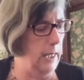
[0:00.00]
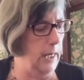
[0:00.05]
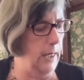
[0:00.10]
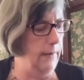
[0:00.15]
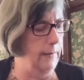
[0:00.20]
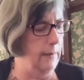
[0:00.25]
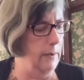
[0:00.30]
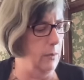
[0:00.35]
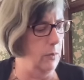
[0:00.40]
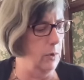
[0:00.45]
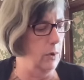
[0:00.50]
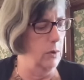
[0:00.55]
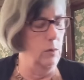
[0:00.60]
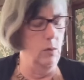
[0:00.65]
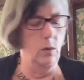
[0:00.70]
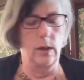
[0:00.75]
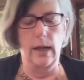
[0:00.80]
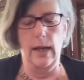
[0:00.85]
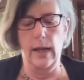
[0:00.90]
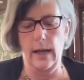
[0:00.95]
case I want to
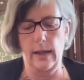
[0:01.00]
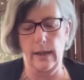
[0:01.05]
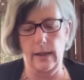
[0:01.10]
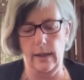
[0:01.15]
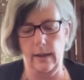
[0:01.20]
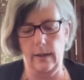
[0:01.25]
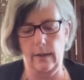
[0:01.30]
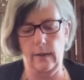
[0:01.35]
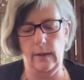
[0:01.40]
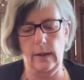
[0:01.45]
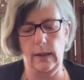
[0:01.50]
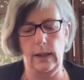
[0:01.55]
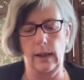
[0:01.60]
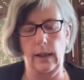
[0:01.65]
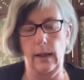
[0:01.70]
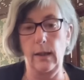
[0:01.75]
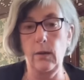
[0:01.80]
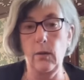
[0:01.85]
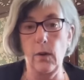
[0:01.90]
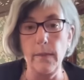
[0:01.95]
look at is
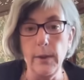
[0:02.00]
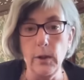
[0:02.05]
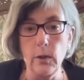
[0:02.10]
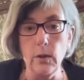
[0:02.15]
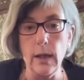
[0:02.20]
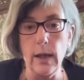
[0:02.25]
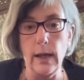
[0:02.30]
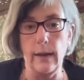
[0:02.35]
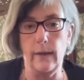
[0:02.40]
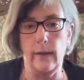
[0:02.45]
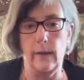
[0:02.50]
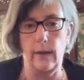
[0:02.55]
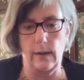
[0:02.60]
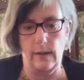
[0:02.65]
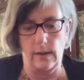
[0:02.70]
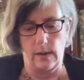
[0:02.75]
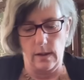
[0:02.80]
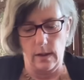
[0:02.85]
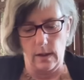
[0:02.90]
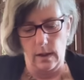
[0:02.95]
the criminal case
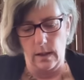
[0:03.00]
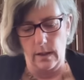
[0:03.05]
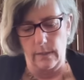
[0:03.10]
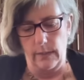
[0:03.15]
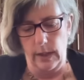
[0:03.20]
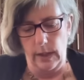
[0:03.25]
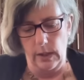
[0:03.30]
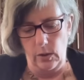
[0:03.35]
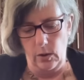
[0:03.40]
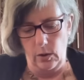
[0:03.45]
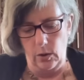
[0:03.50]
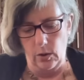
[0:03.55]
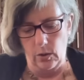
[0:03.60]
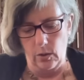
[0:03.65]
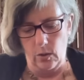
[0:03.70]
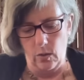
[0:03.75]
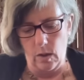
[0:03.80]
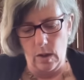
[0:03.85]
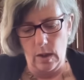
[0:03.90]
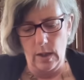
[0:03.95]
this time in New
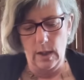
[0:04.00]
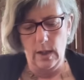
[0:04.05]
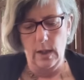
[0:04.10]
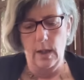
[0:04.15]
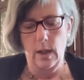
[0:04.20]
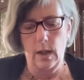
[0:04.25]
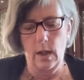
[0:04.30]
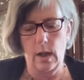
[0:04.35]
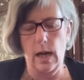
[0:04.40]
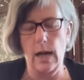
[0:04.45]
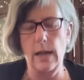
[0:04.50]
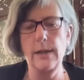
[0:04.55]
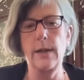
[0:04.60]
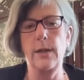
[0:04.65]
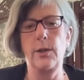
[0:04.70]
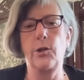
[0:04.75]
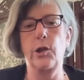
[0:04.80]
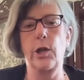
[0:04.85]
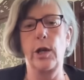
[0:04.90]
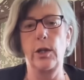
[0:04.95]
York
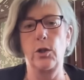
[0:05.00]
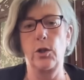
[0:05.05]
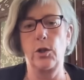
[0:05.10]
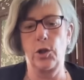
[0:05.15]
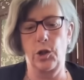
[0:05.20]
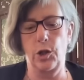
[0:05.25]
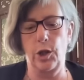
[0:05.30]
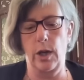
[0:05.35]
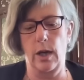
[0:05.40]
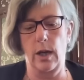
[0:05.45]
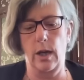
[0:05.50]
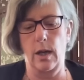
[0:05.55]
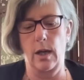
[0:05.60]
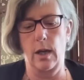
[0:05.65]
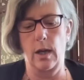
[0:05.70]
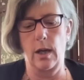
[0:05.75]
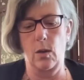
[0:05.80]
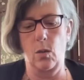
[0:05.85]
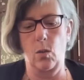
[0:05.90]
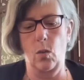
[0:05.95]
under Judge
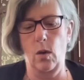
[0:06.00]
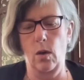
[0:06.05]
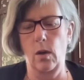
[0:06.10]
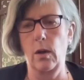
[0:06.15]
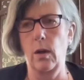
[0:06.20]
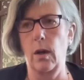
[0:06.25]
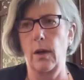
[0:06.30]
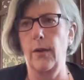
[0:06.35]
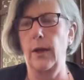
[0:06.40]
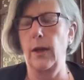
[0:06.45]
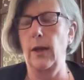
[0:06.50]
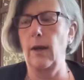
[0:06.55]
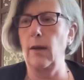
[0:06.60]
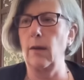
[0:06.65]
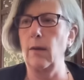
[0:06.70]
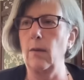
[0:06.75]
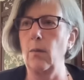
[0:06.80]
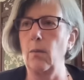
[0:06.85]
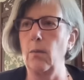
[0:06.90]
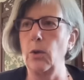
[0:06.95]
Juan, I think
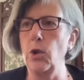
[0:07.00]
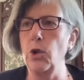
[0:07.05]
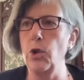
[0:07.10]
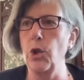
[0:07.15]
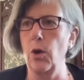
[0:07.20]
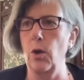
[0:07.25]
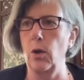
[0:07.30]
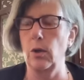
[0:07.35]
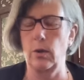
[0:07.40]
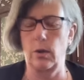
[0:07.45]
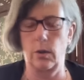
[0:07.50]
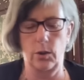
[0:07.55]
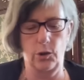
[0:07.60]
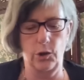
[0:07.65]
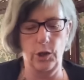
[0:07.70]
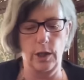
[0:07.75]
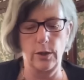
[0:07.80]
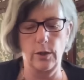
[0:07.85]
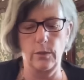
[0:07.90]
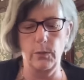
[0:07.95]
he's Michonne,
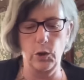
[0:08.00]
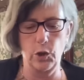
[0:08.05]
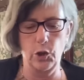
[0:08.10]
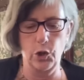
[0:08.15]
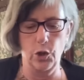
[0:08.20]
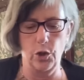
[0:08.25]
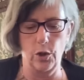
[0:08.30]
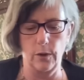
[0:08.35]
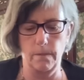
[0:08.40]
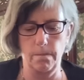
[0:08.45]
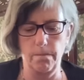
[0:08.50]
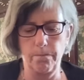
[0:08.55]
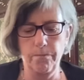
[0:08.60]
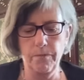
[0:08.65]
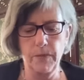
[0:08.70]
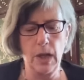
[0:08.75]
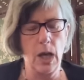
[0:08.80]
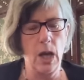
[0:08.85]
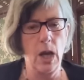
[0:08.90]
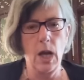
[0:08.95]
Judge Michonne.
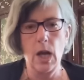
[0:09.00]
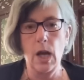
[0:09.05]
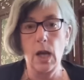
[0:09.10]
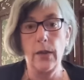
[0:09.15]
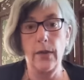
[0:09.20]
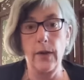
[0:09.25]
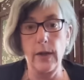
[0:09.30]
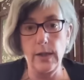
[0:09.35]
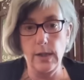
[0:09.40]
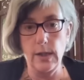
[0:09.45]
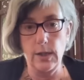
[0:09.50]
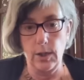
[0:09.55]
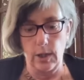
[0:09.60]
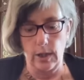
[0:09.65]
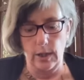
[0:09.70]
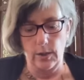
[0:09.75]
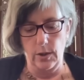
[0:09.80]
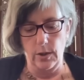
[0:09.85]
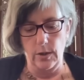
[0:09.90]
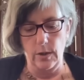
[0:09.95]
This
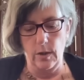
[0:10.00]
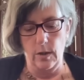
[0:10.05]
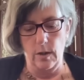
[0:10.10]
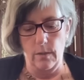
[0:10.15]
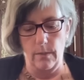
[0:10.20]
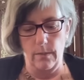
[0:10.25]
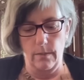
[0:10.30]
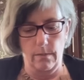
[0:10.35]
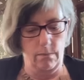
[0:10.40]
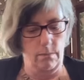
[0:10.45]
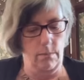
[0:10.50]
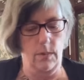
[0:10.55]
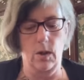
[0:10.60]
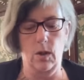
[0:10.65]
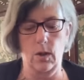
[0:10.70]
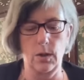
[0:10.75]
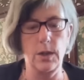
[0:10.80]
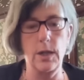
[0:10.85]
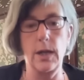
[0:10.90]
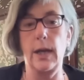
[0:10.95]
judge is
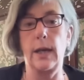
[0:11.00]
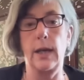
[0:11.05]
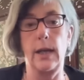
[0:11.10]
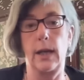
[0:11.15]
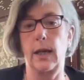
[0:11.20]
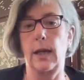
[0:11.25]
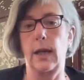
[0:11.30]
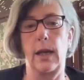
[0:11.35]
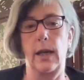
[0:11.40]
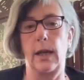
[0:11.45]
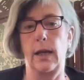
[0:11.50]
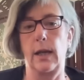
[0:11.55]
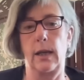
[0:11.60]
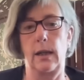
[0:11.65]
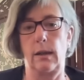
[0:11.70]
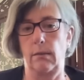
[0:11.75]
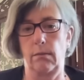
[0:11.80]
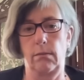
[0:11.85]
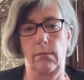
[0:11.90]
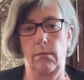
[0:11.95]
not taking
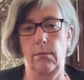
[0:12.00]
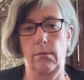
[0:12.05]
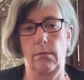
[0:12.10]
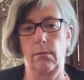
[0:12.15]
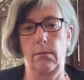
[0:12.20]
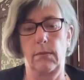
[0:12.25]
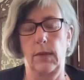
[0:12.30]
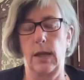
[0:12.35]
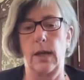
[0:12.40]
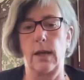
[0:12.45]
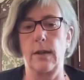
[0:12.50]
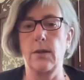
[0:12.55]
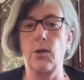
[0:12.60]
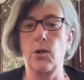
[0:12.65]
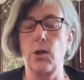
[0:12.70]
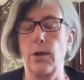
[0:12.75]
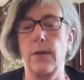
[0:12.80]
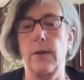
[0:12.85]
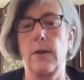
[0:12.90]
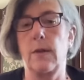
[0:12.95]
any, he's
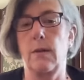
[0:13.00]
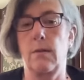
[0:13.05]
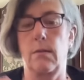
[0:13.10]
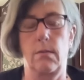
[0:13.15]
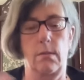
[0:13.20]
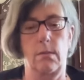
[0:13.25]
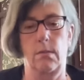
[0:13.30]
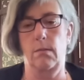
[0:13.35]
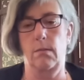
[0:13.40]
just